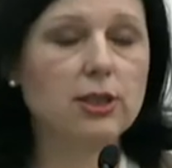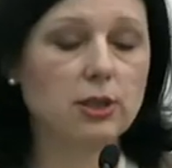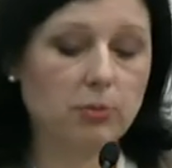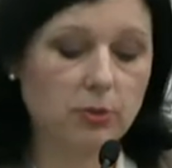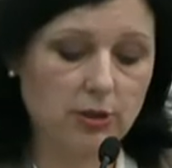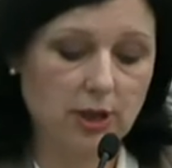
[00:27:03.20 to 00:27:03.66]

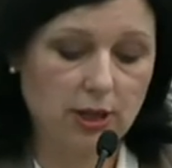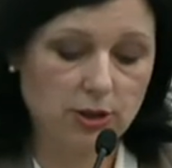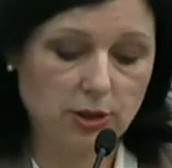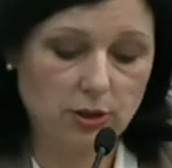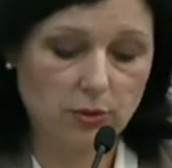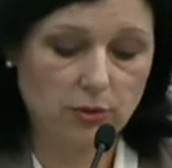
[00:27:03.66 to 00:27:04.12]
data
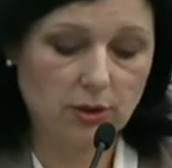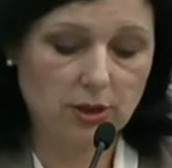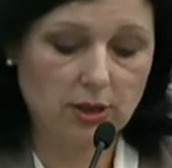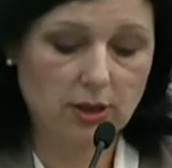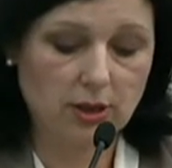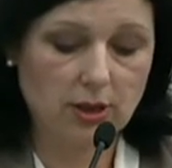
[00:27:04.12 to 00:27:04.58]
protection
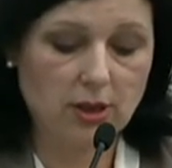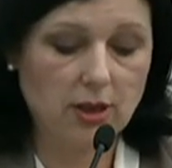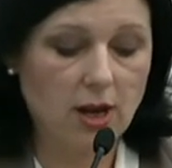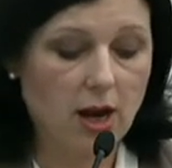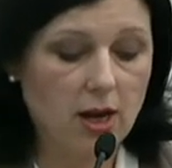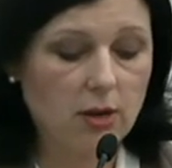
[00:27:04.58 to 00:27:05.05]
rules.
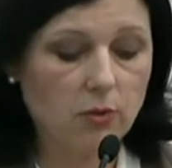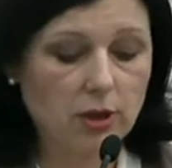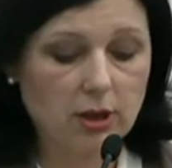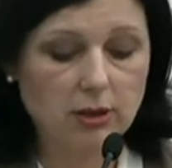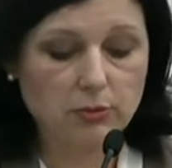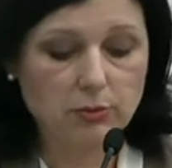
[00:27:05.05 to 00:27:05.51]
I
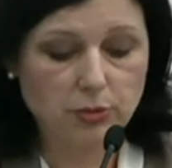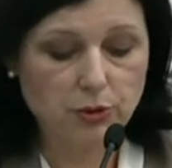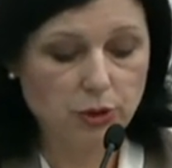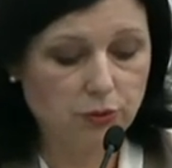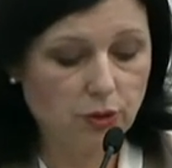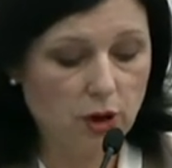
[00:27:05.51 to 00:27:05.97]
will
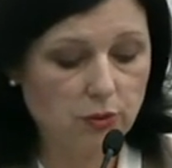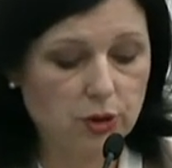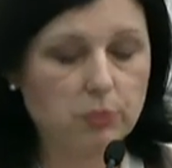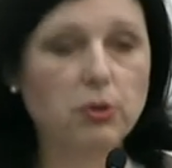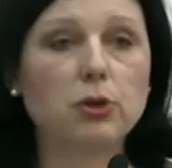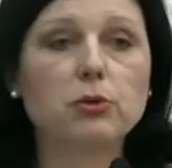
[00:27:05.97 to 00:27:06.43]
push
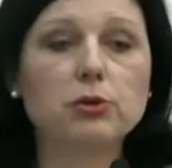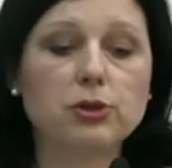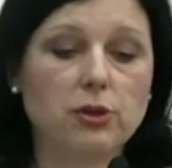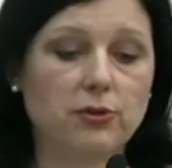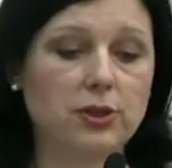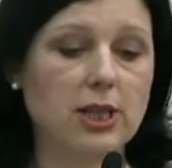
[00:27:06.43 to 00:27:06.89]
forward
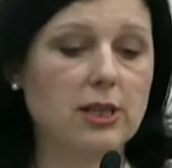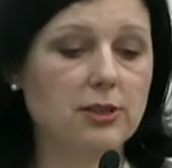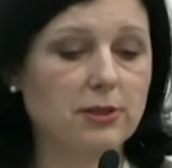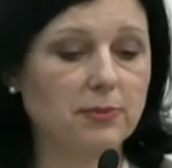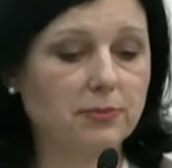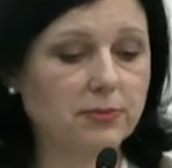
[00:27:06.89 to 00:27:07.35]
both of
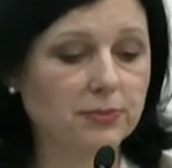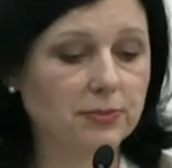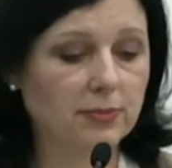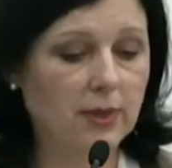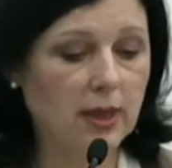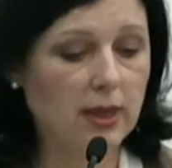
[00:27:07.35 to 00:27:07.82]
these.
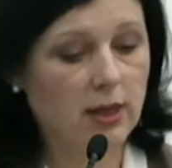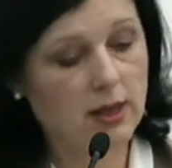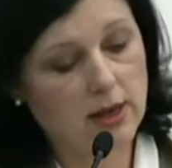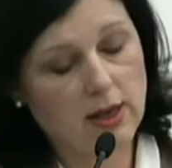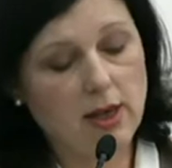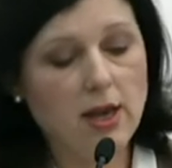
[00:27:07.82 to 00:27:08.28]

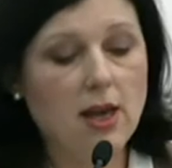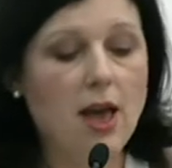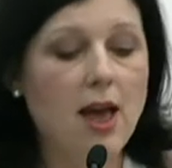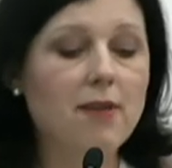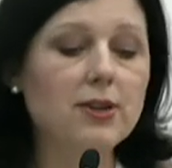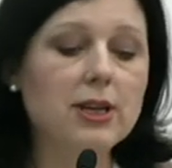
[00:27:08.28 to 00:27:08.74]

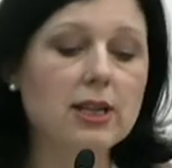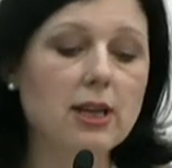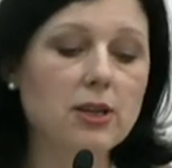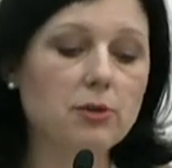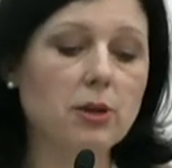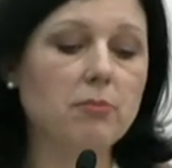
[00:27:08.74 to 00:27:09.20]
Every
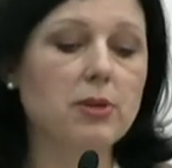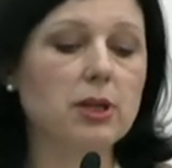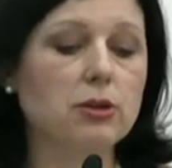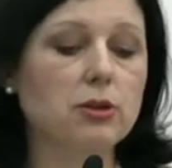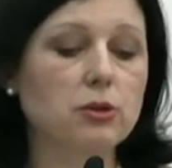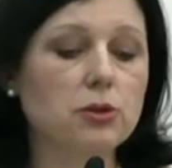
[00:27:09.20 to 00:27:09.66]
day,
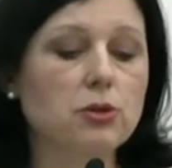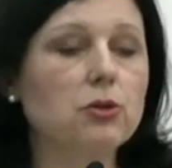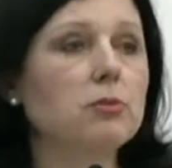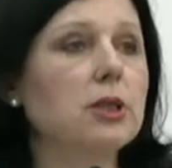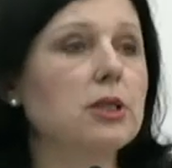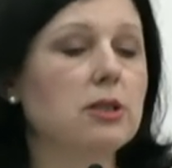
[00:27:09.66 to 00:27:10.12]
European
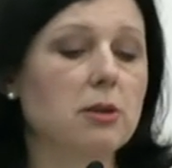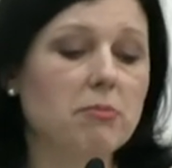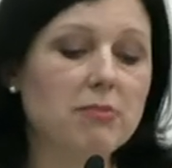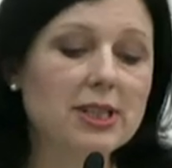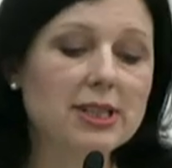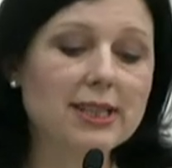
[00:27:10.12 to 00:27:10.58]
consumers
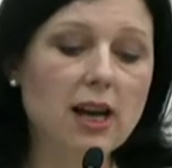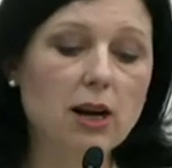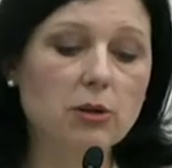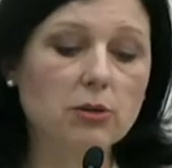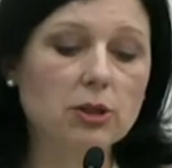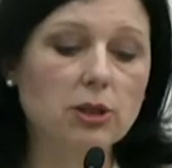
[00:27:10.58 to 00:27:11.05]
miss
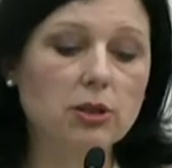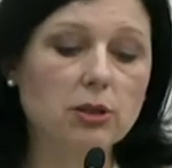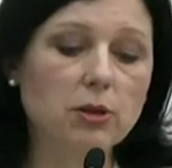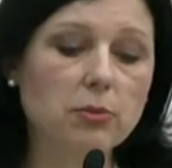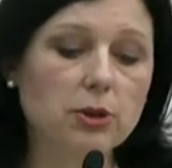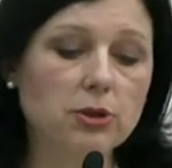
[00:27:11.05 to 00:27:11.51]
out
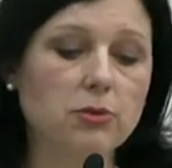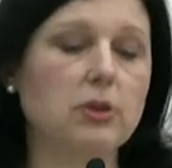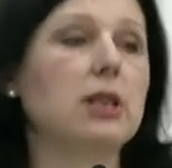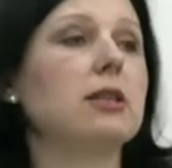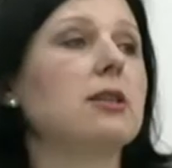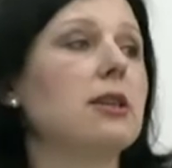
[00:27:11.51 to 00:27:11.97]
on
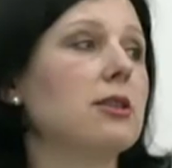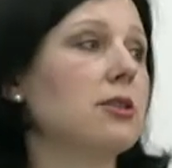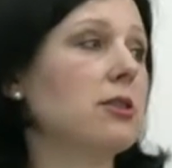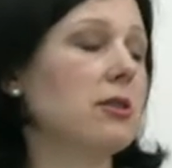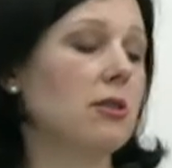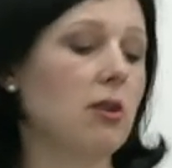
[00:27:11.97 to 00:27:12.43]

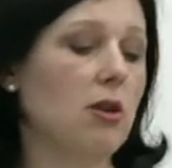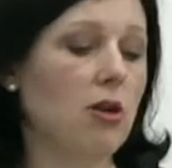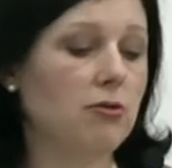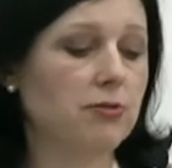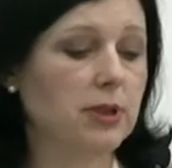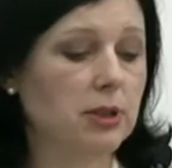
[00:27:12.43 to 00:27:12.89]
opportunities
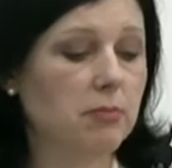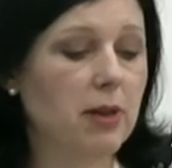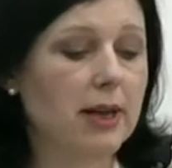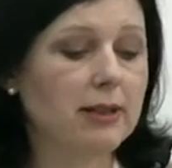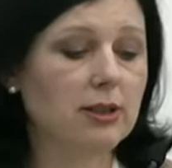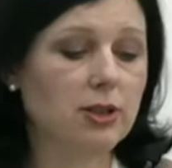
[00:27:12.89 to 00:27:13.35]
offered
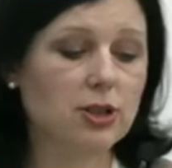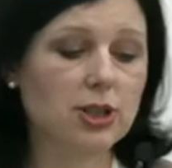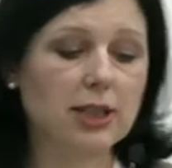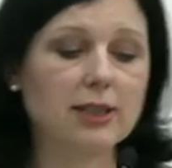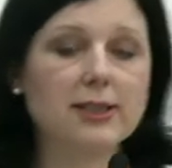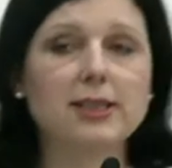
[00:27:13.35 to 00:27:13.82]
by the
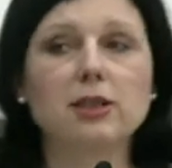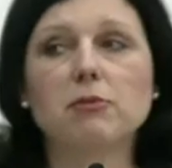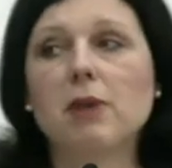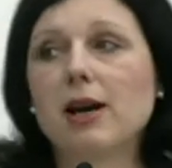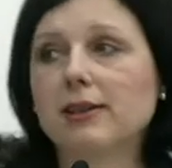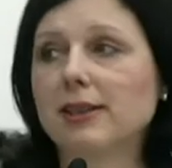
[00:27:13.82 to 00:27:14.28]
digital
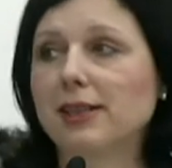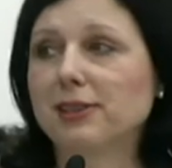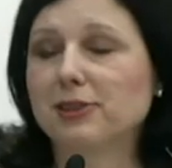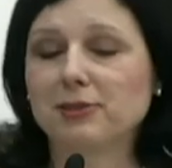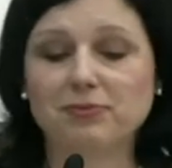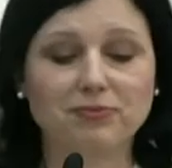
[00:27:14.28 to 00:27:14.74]
single
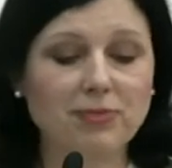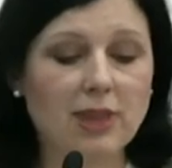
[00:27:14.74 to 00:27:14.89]
market.